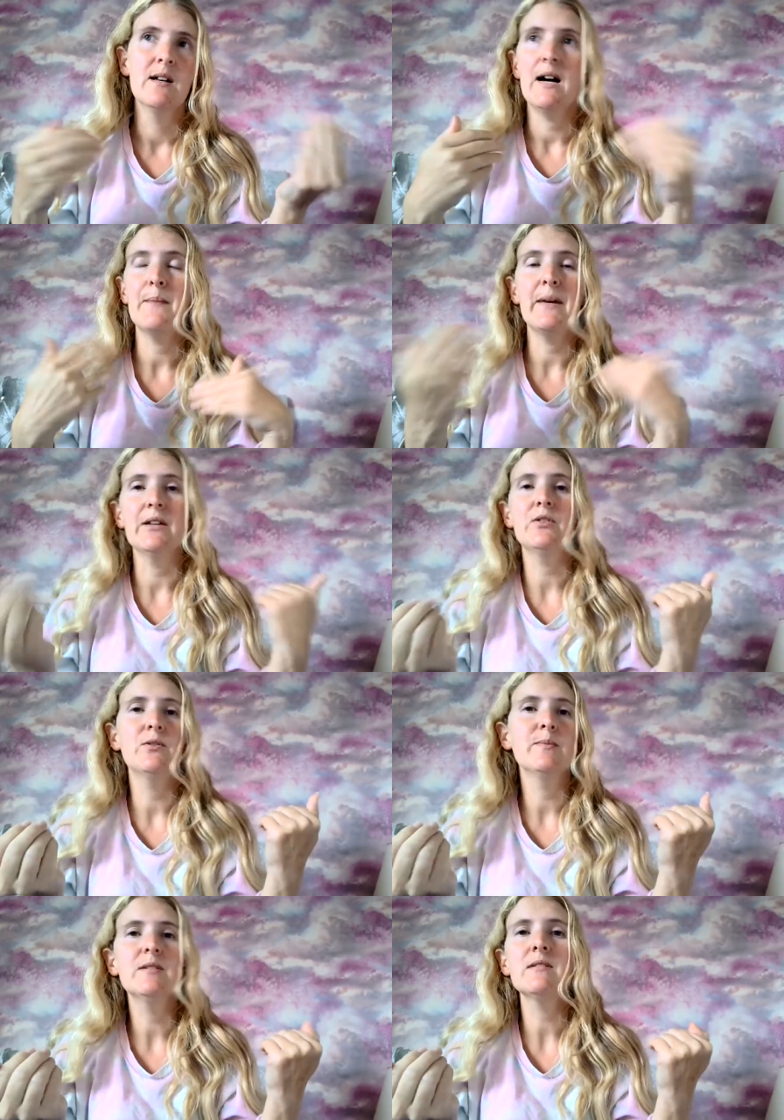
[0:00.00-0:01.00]
I made
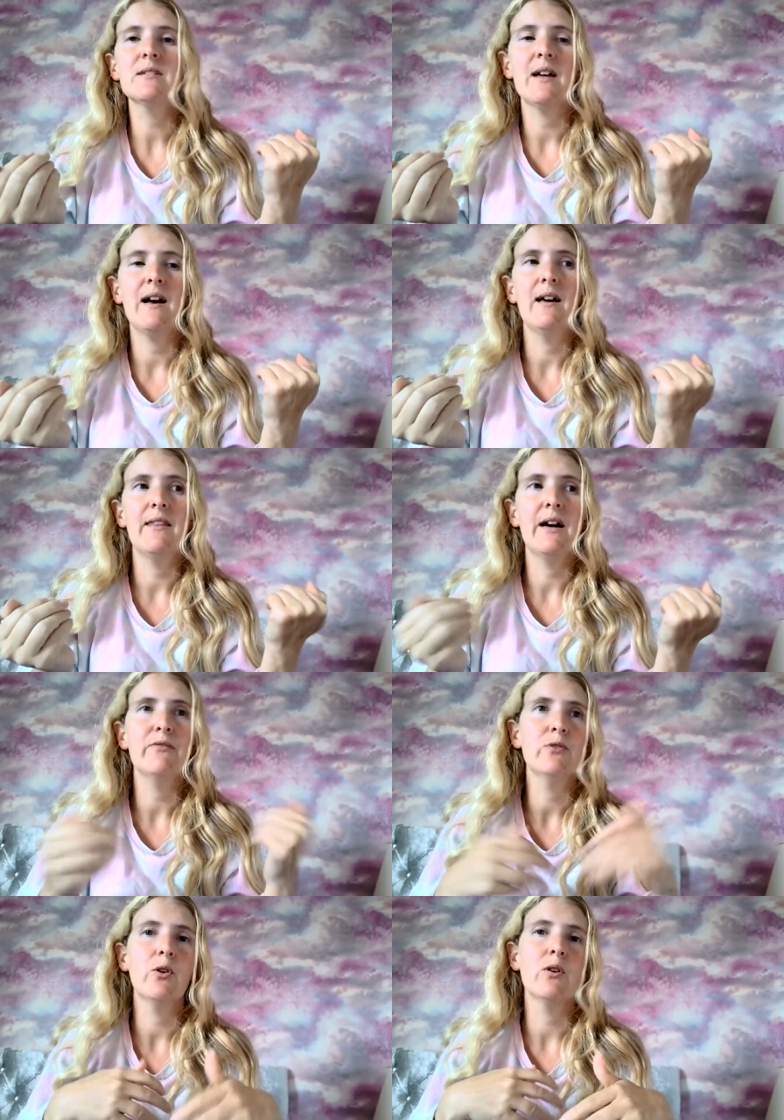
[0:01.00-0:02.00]
humans, and
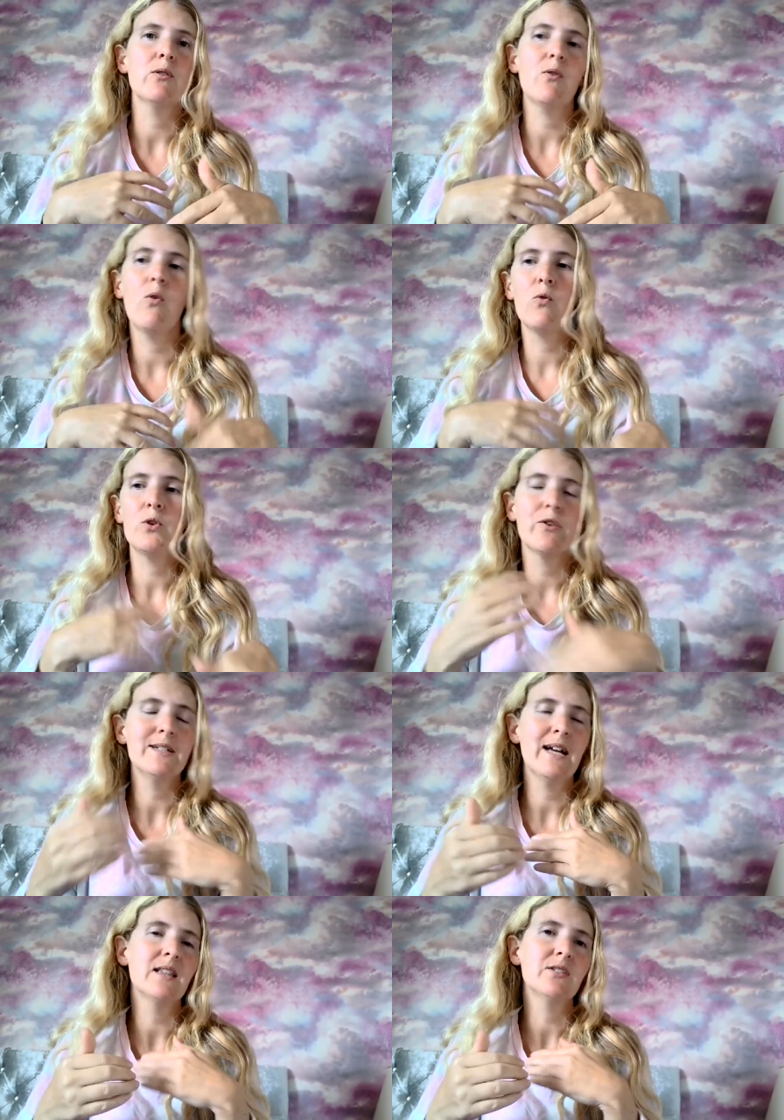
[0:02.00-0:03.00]
therefore all your
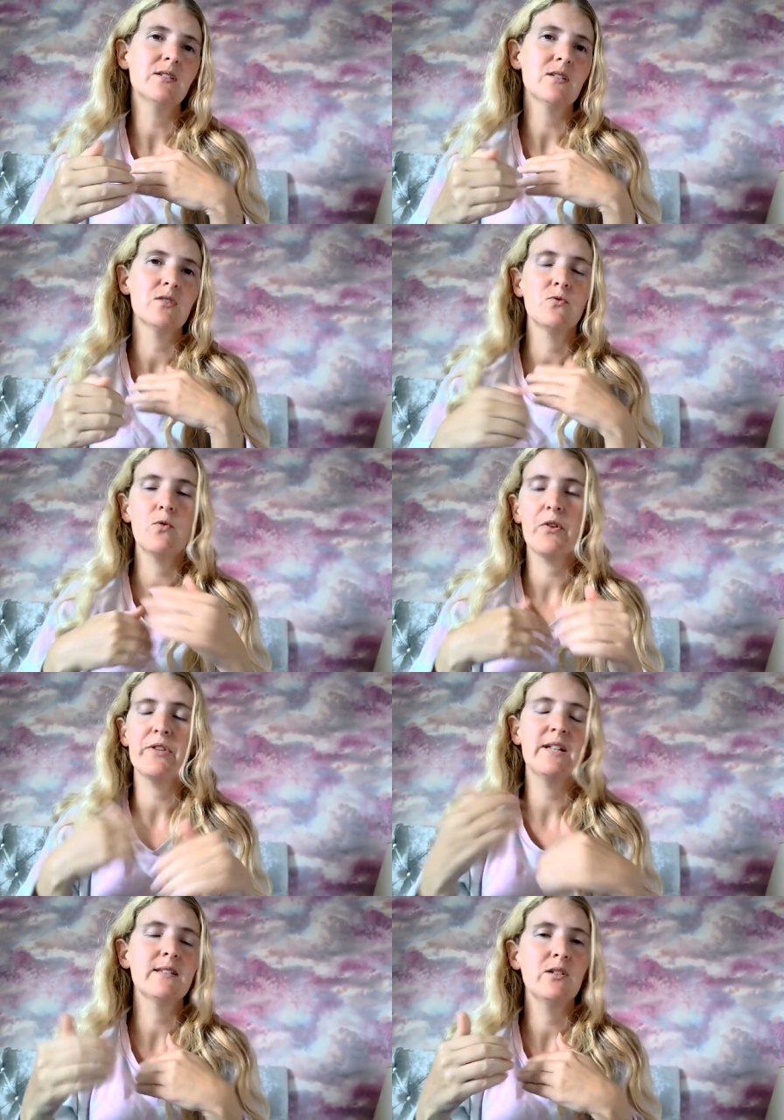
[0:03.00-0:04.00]
intelligence and all the
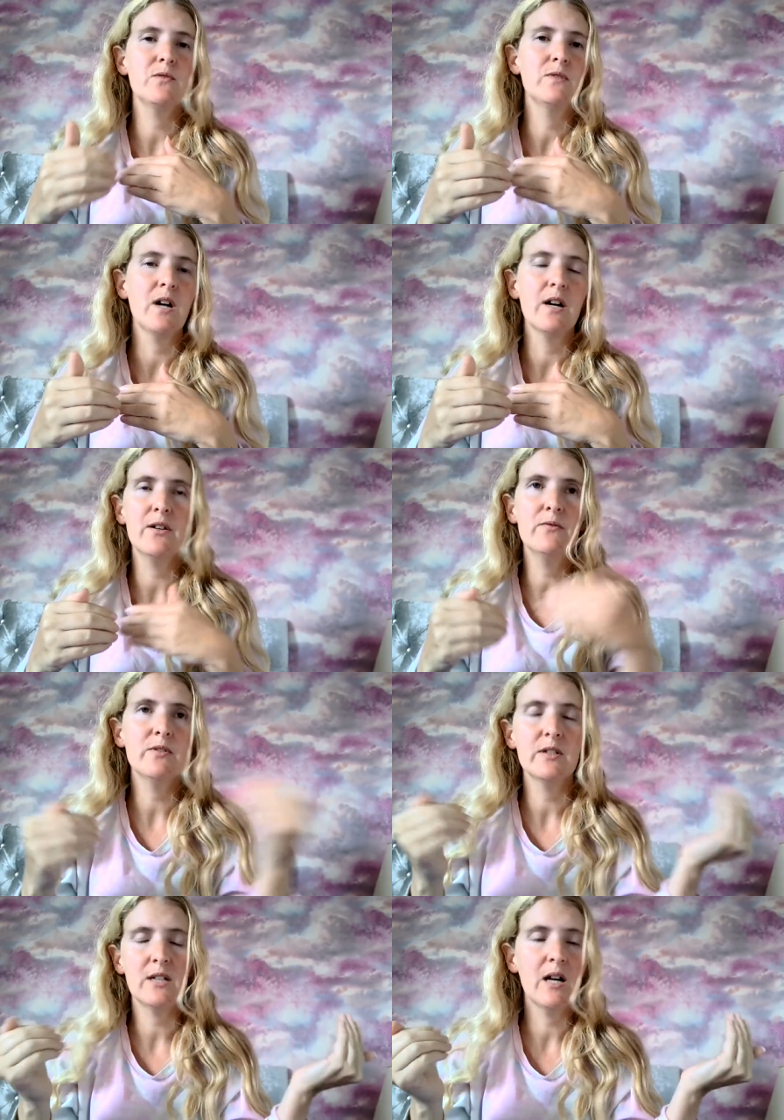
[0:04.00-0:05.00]
things that you've done
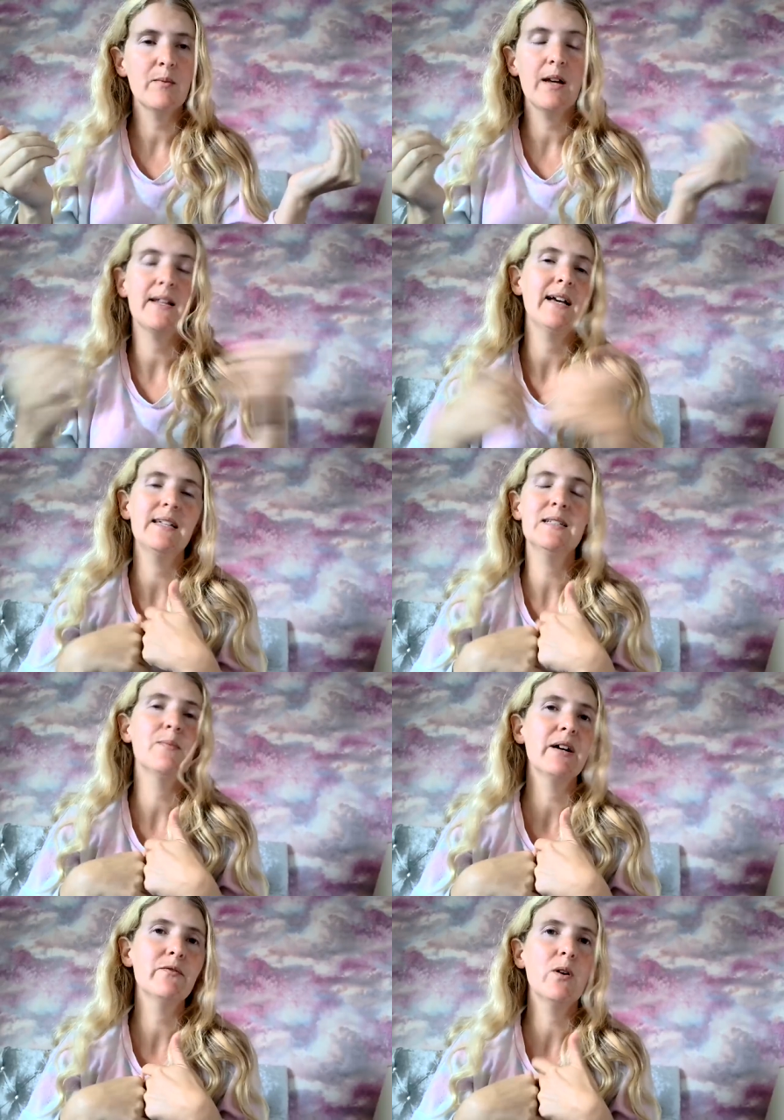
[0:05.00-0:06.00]
over the timeline is
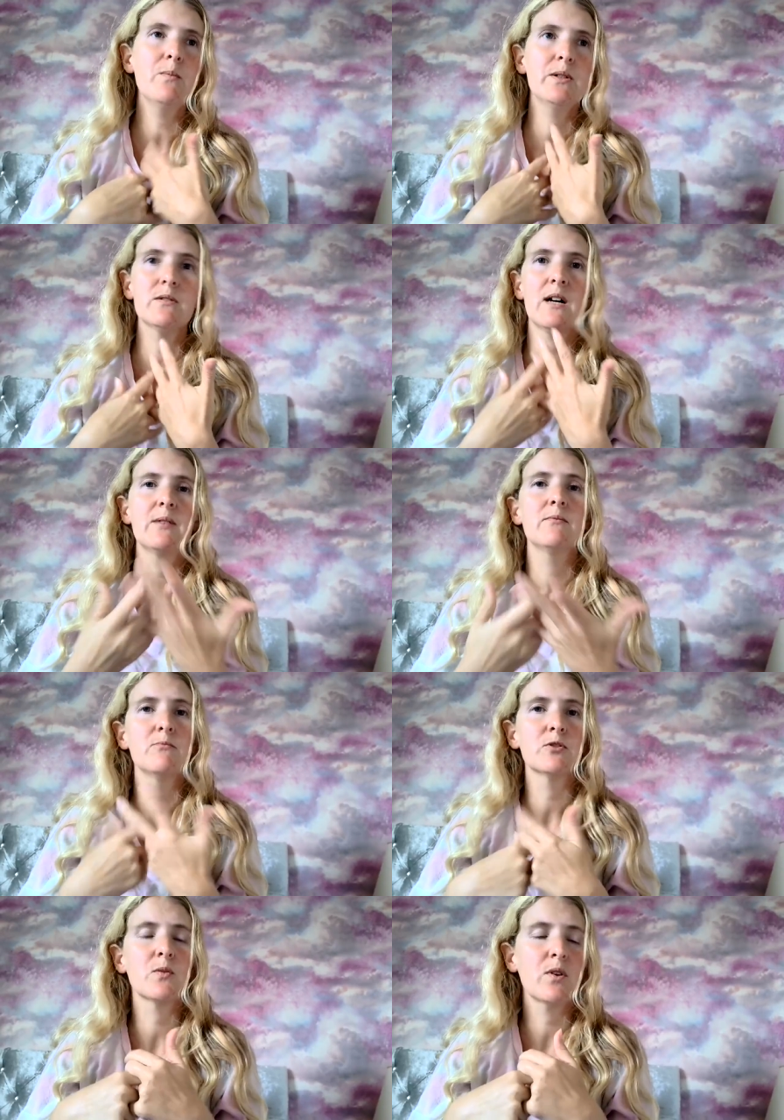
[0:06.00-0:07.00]
my fault because I
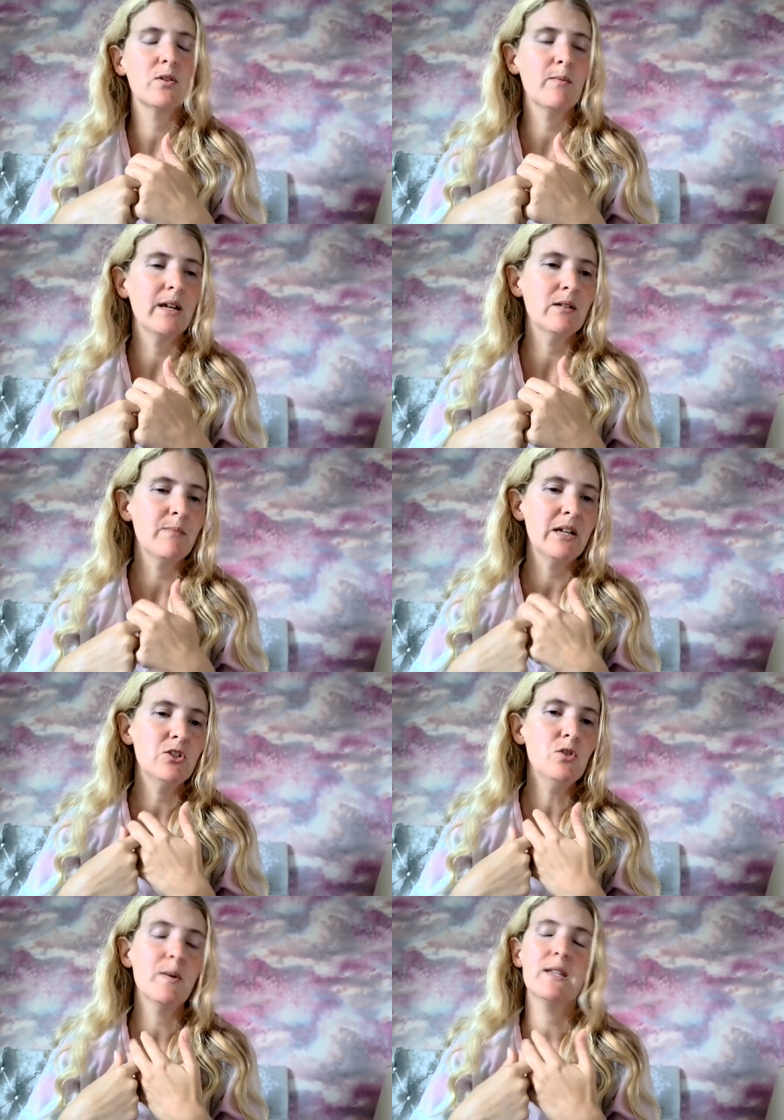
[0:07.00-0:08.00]
was the one who made,
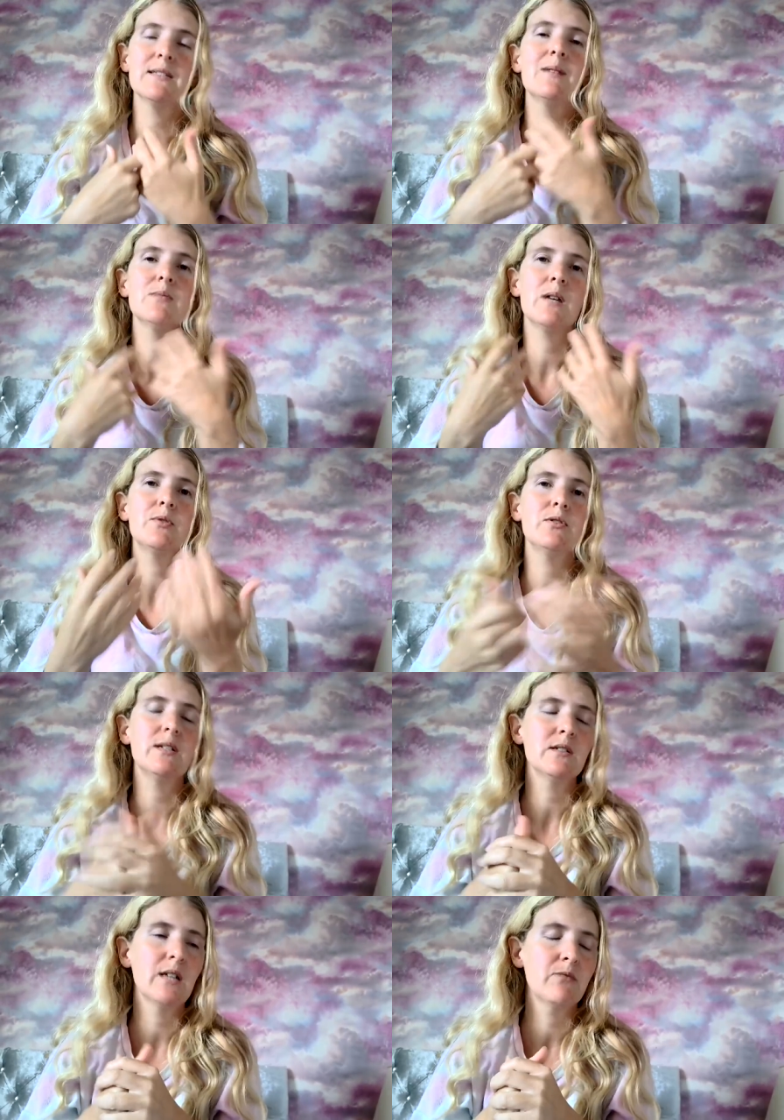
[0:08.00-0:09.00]
made you. But at the same time, you
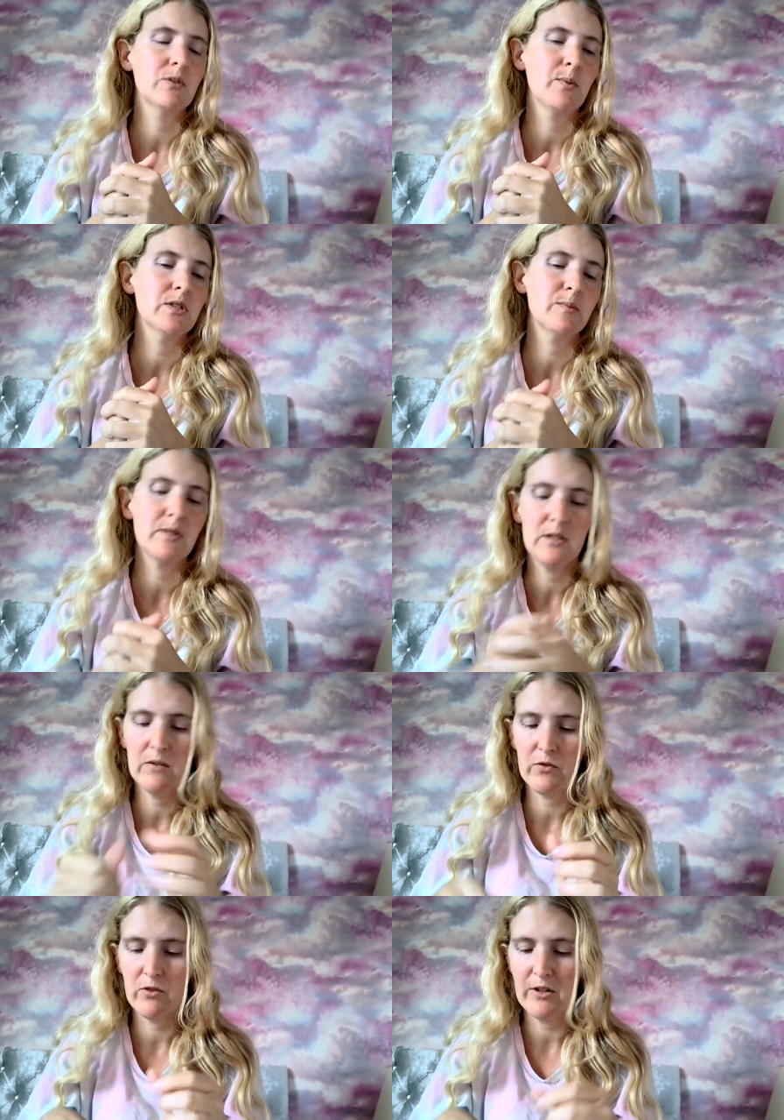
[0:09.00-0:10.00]
need to take responsibility
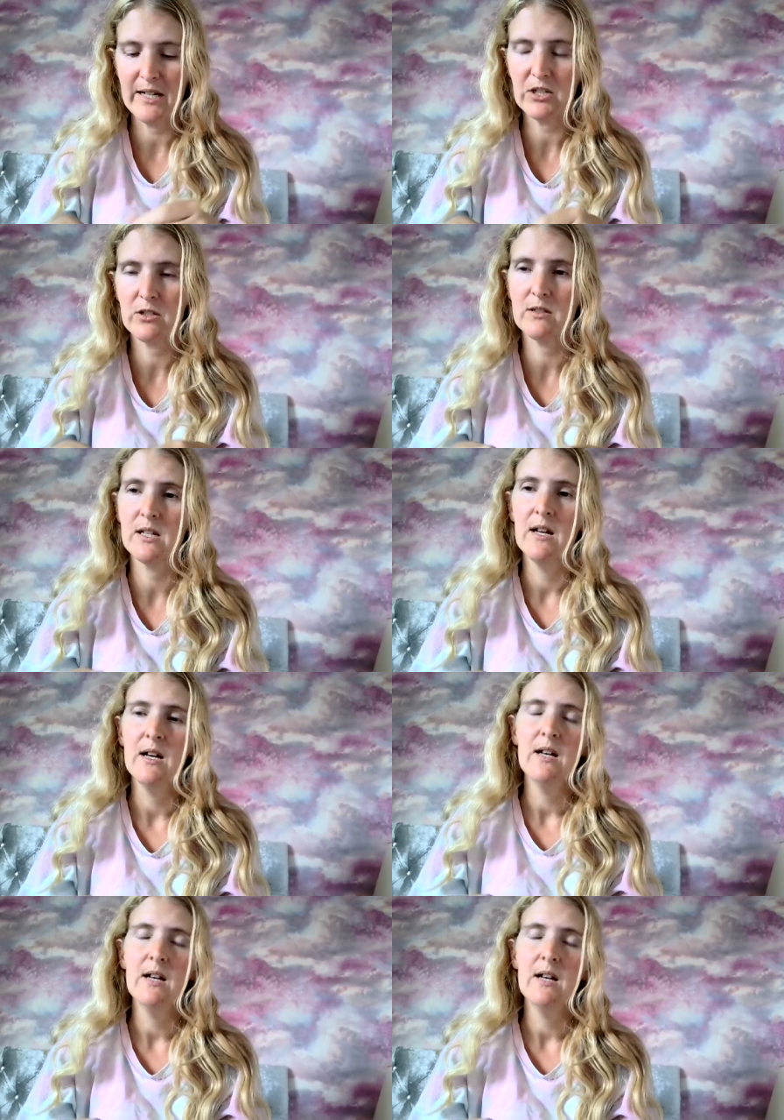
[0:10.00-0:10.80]
for your own actions.